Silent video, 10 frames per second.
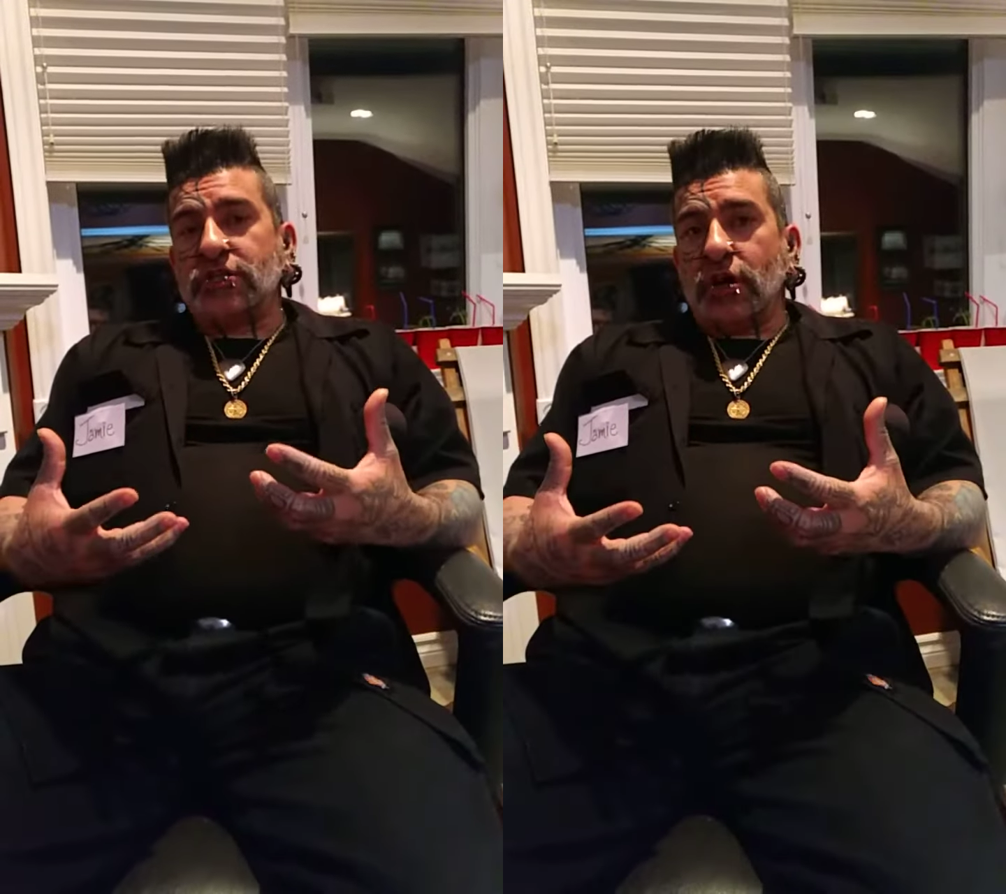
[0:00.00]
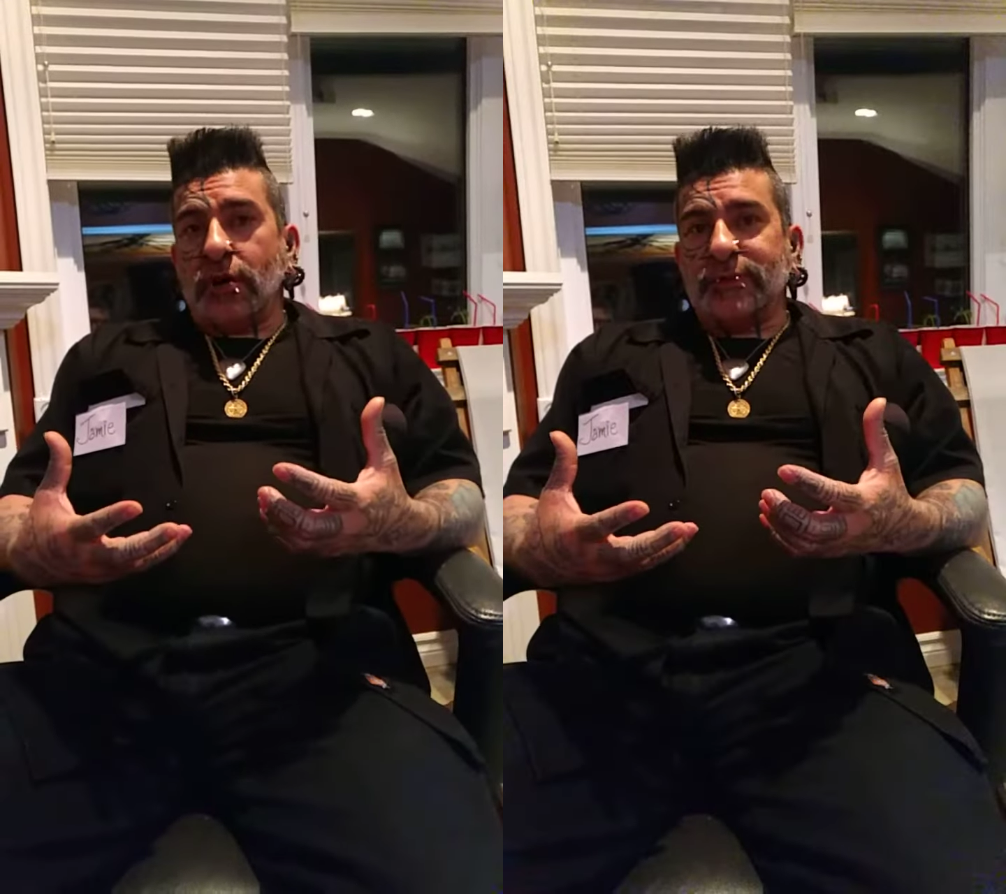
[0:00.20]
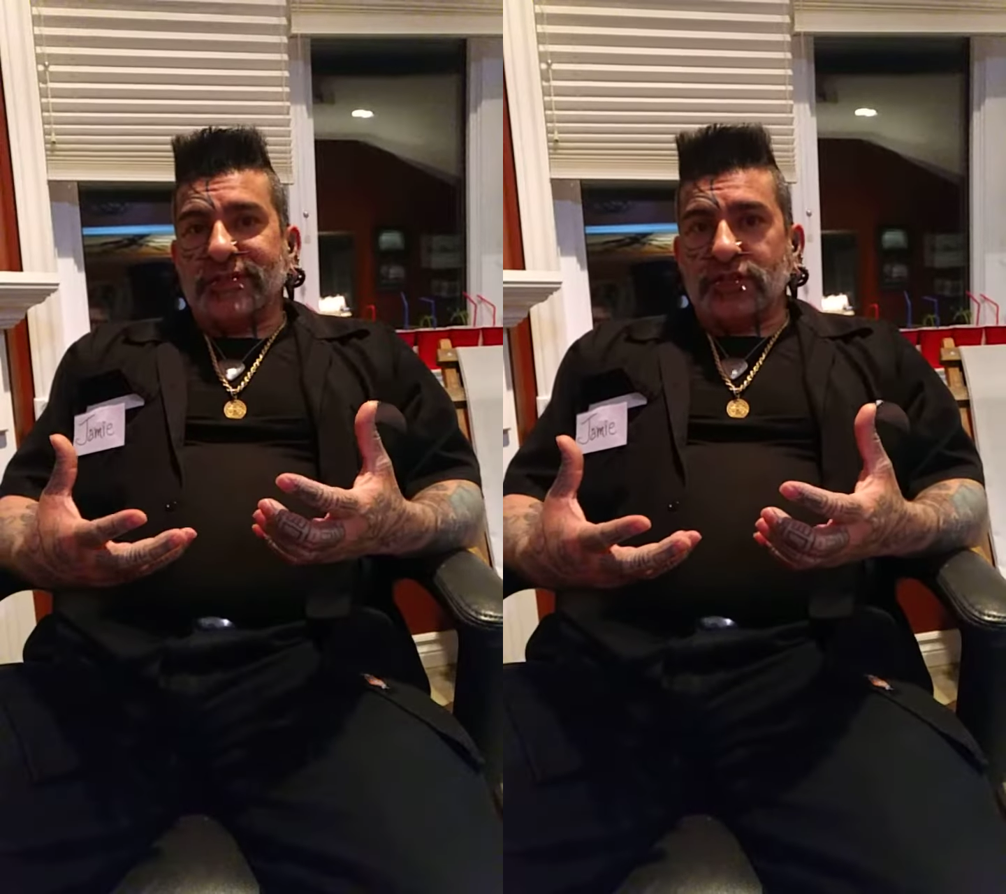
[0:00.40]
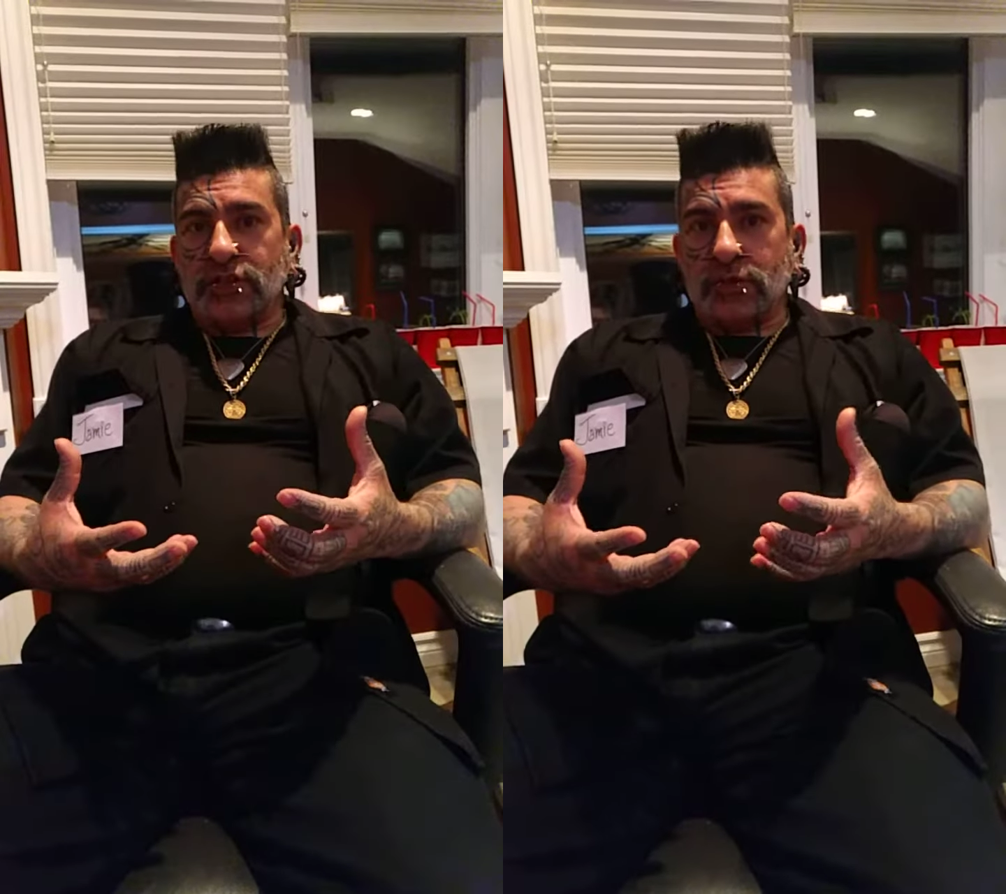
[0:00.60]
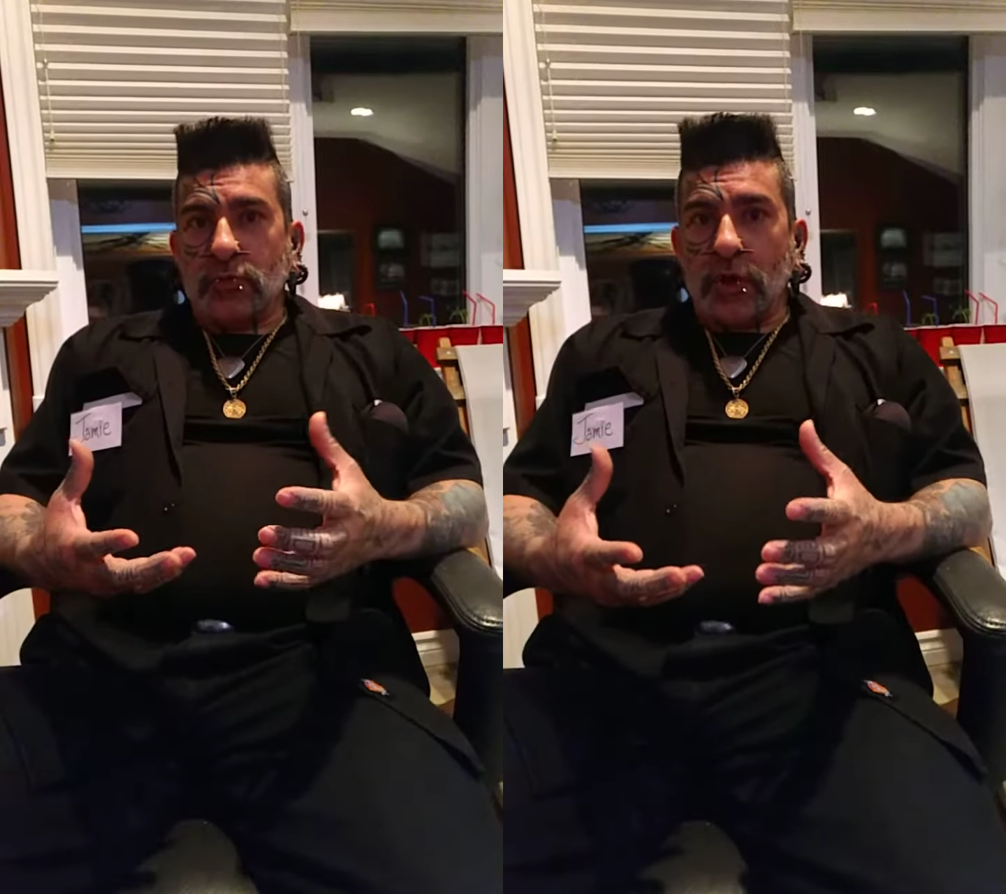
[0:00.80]
the composition
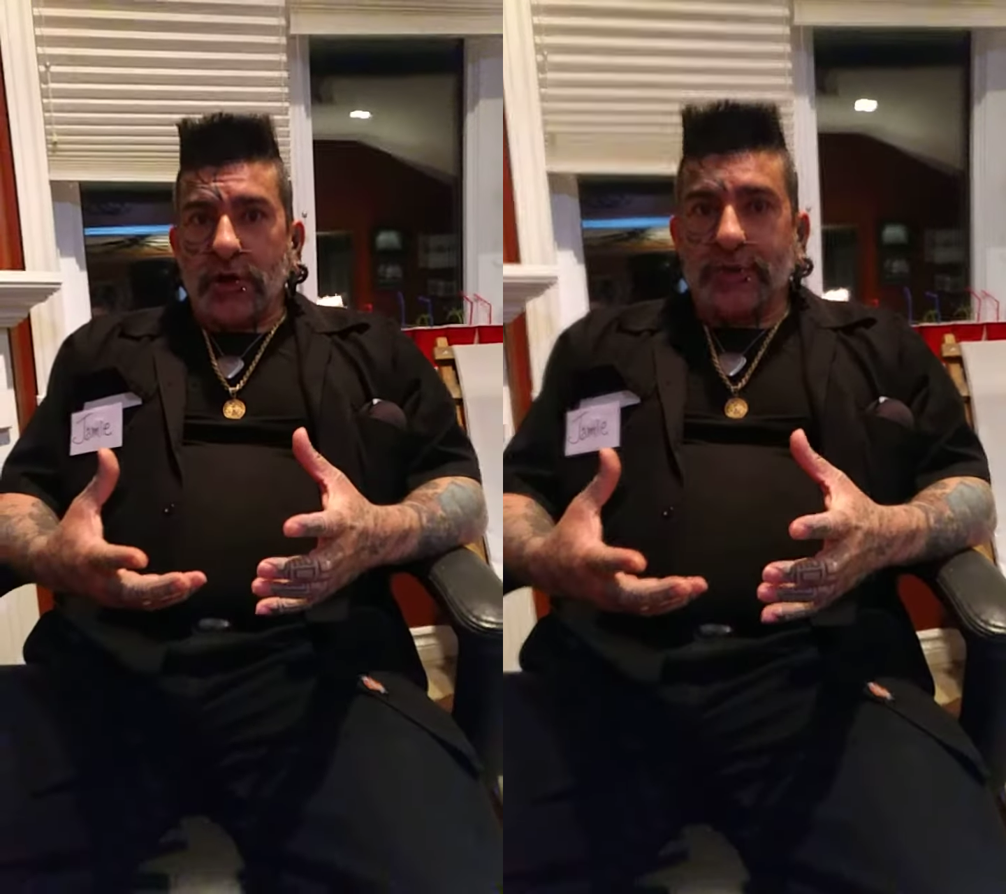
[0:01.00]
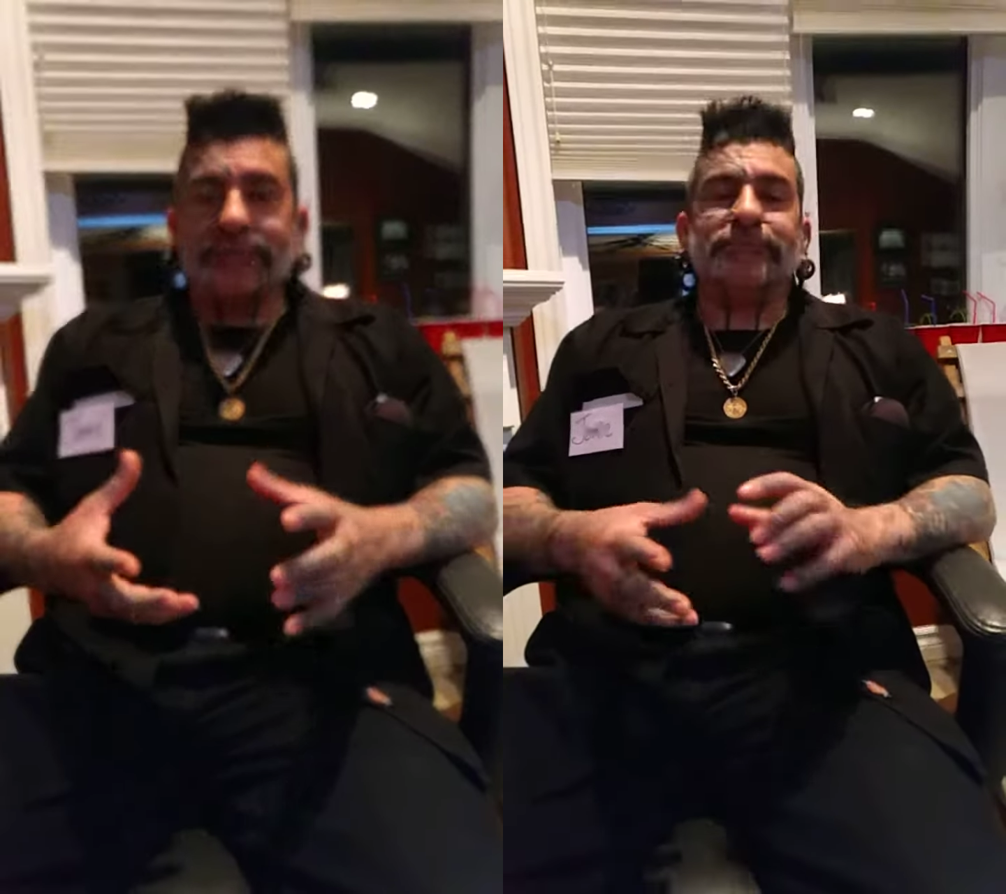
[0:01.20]
of the water.